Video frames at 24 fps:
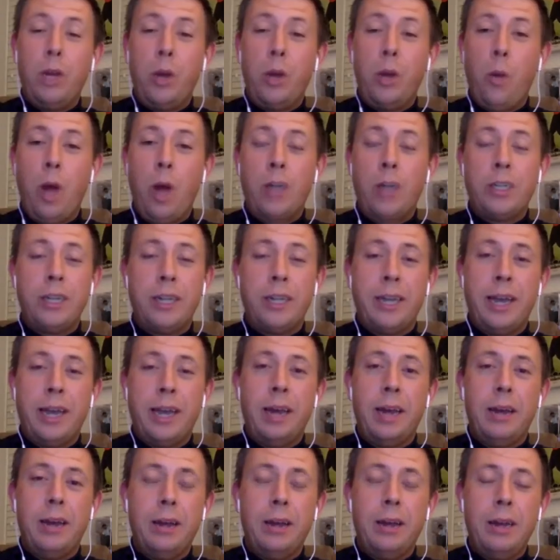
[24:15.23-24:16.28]
When you watch it
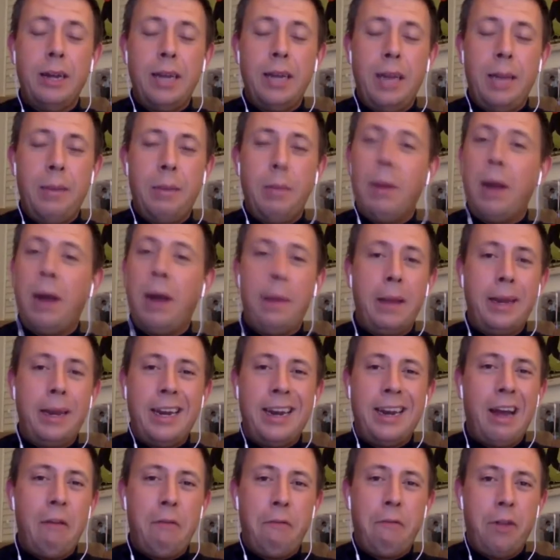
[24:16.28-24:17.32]
again, keep in mind they
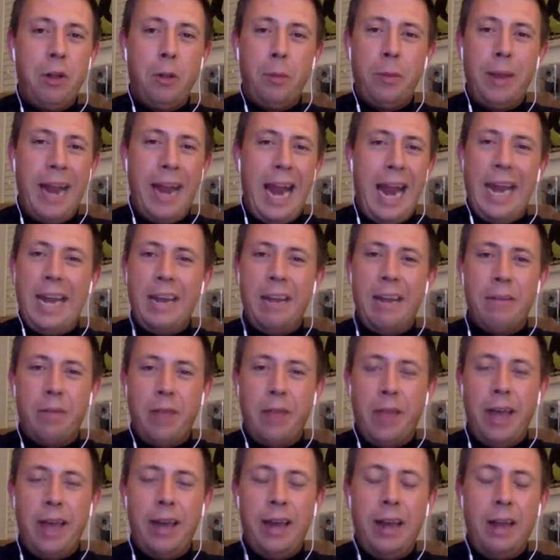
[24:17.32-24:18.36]
did not film any
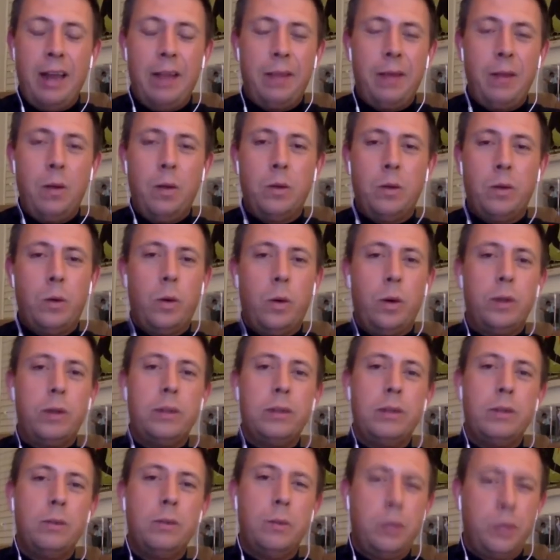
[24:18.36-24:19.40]
of that at the old
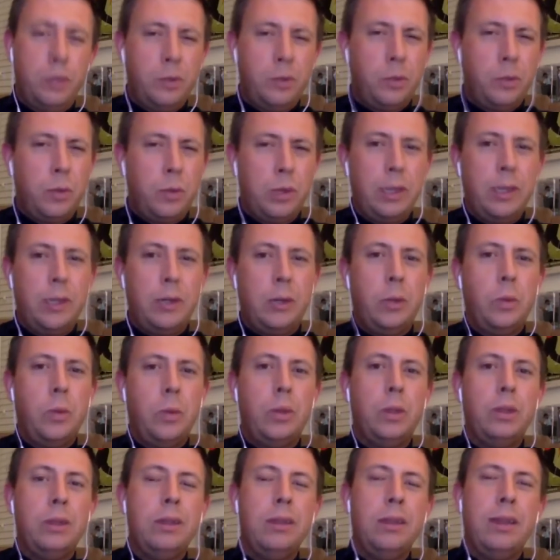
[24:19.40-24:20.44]
course, which is really
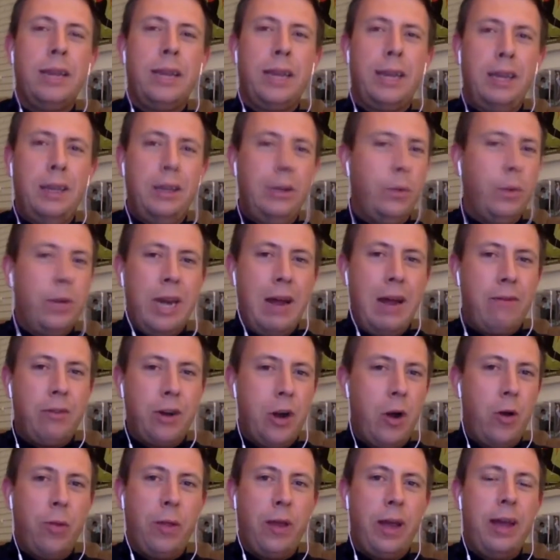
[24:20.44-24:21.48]
cool. Like you would
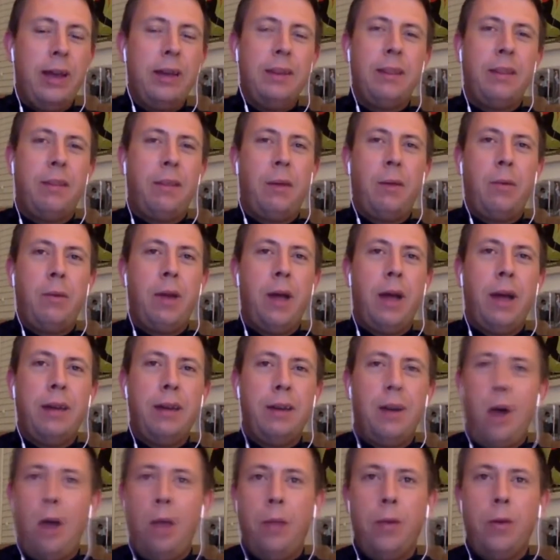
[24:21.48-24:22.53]
never know that they were
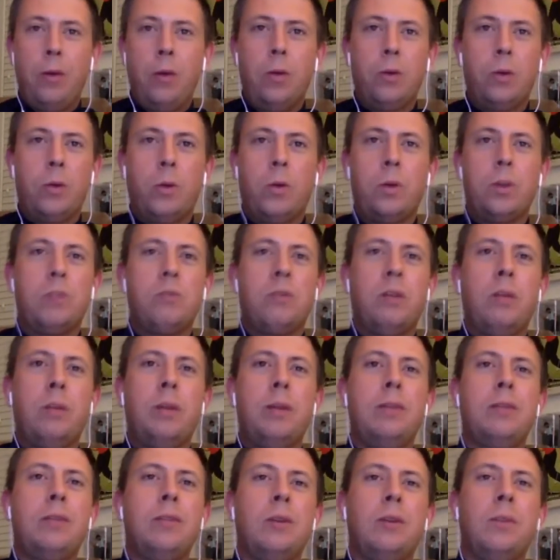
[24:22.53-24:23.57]
not on the old course
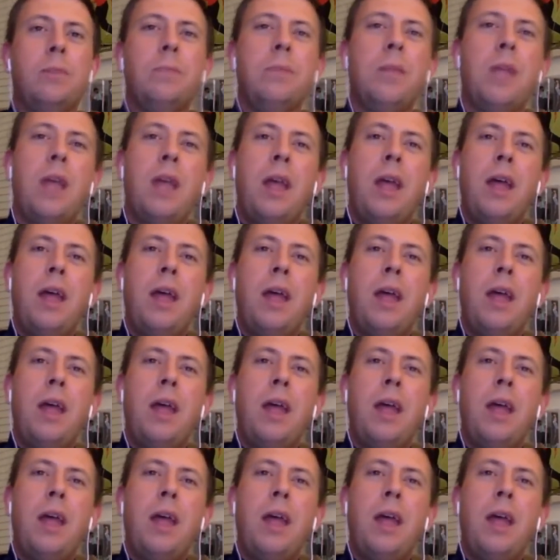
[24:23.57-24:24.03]
filming. So